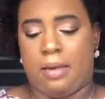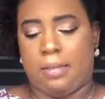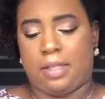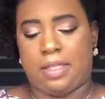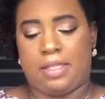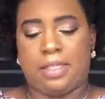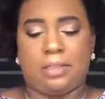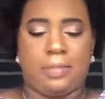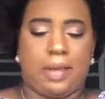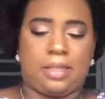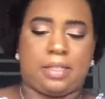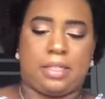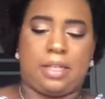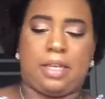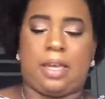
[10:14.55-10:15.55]
But this is
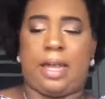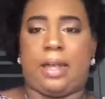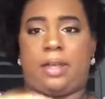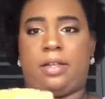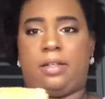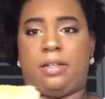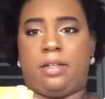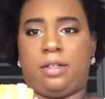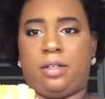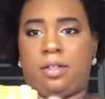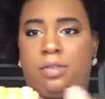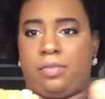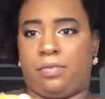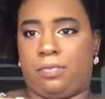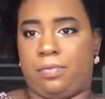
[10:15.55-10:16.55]
basically like a
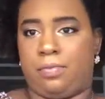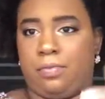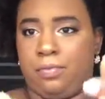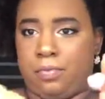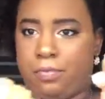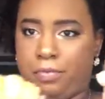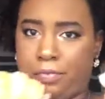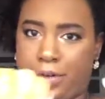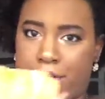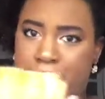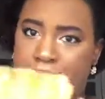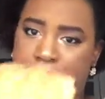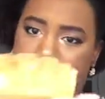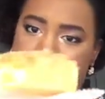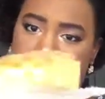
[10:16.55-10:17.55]
little French
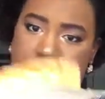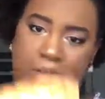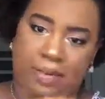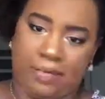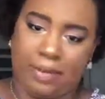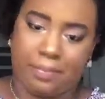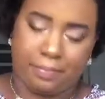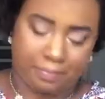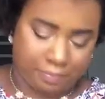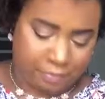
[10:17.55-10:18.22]
version of it.